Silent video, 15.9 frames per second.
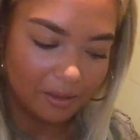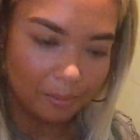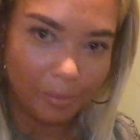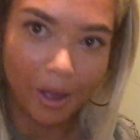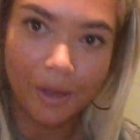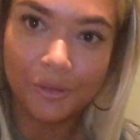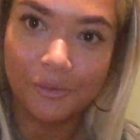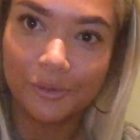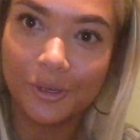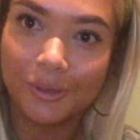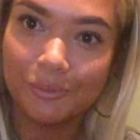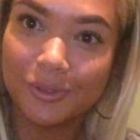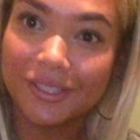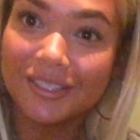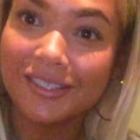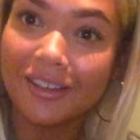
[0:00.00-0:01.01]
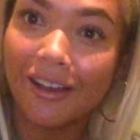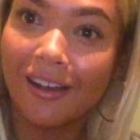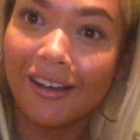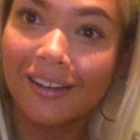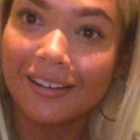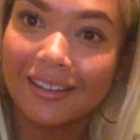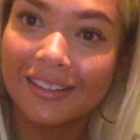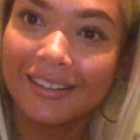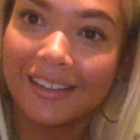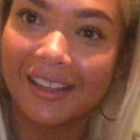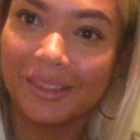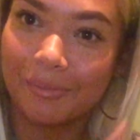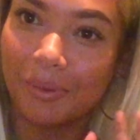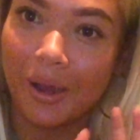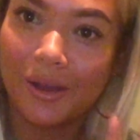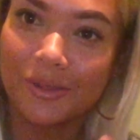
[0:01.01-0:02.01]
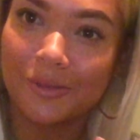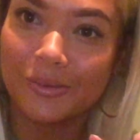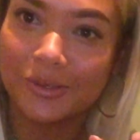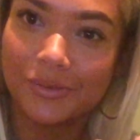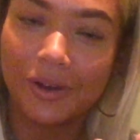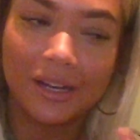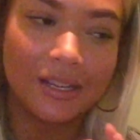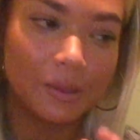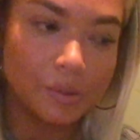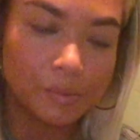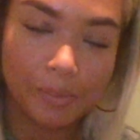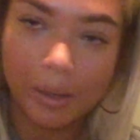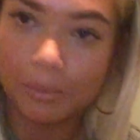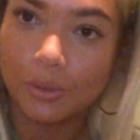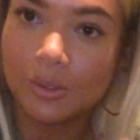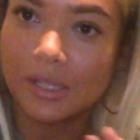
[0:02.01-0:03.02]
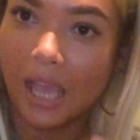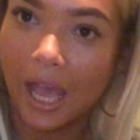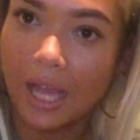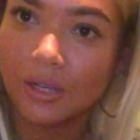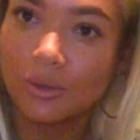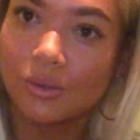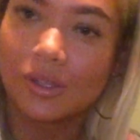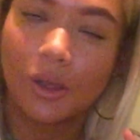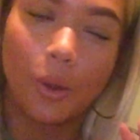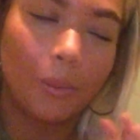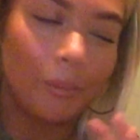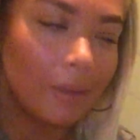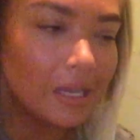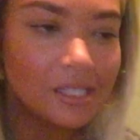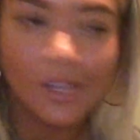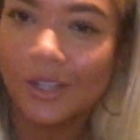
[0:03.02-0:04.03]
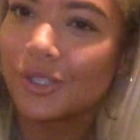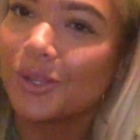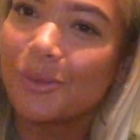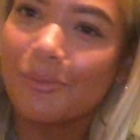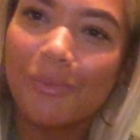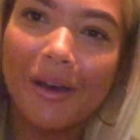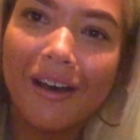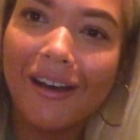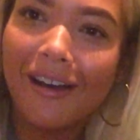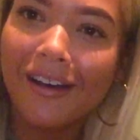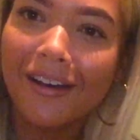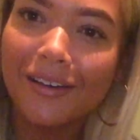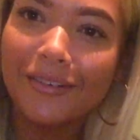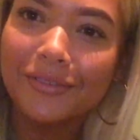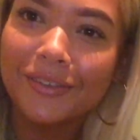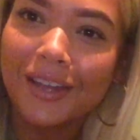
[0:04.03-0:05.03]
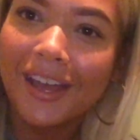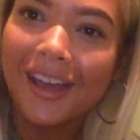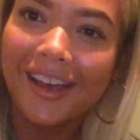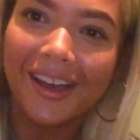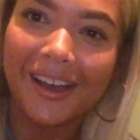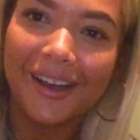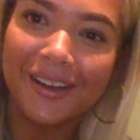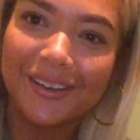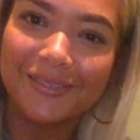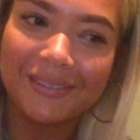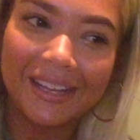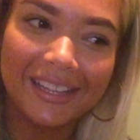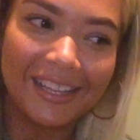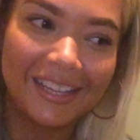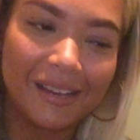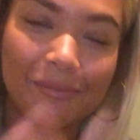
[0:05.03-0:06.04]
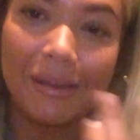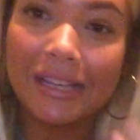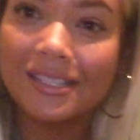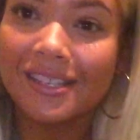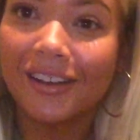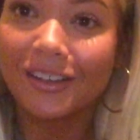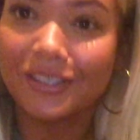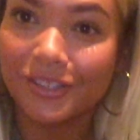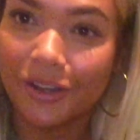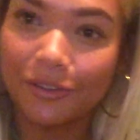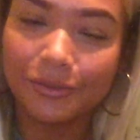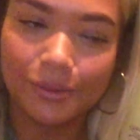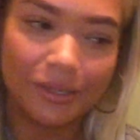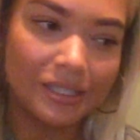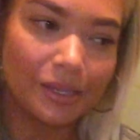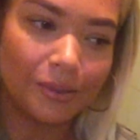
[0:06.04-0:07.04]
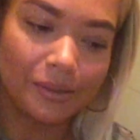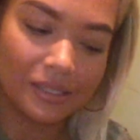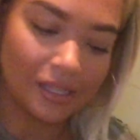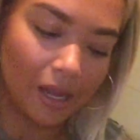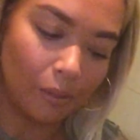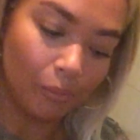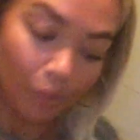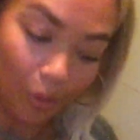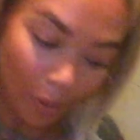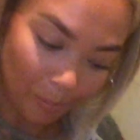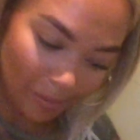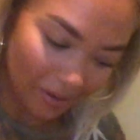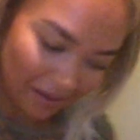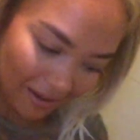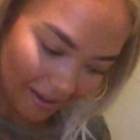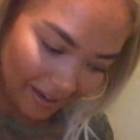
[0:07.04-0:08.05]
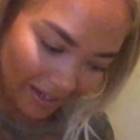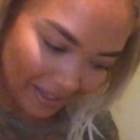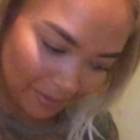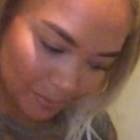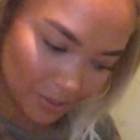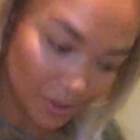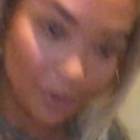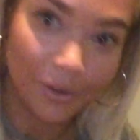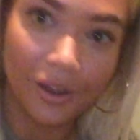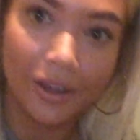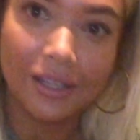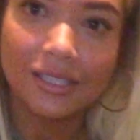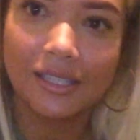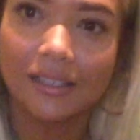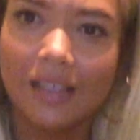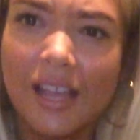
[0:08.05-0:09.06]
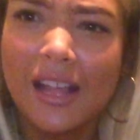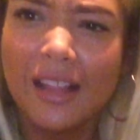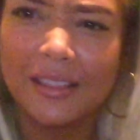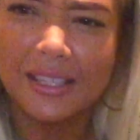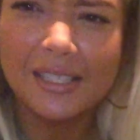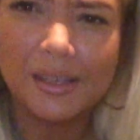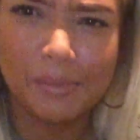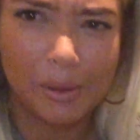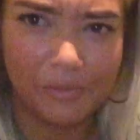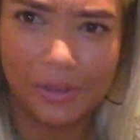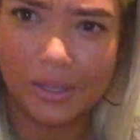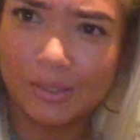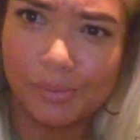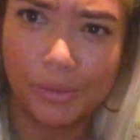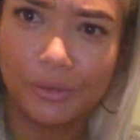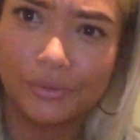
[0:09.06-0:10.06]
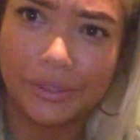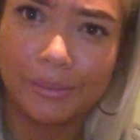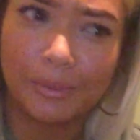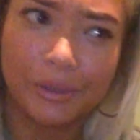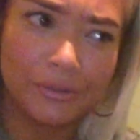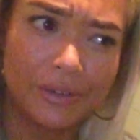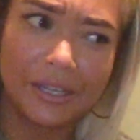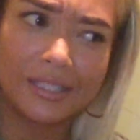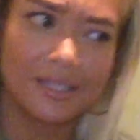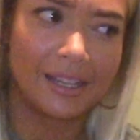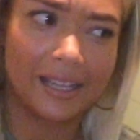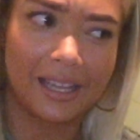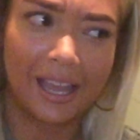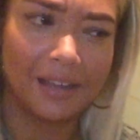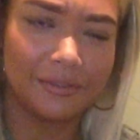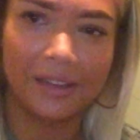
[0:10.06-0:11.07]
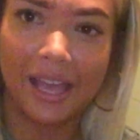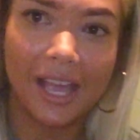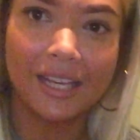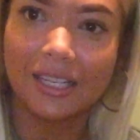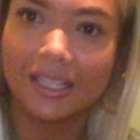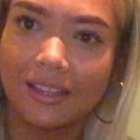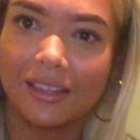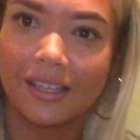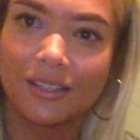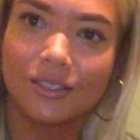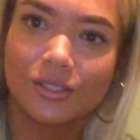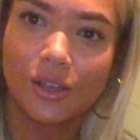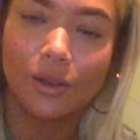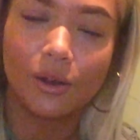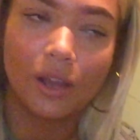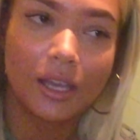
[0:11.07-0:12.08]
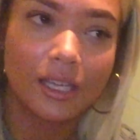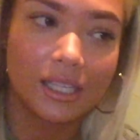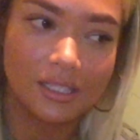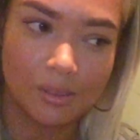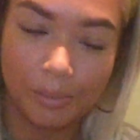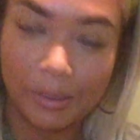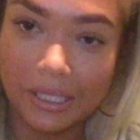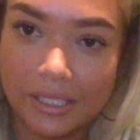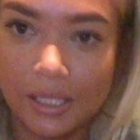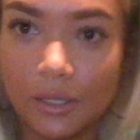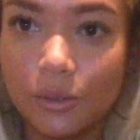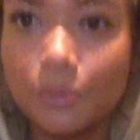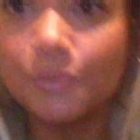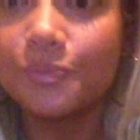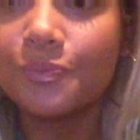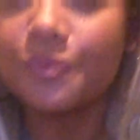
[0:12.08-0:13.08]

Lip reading: bathroom was dark and the bath was running, there's bubbles, candles, I got a massage in the bath, and then a massage afterwards. It was like proper, like so nice. And this is like my first boyfriend and my first like ever anything, so like it's a big deal.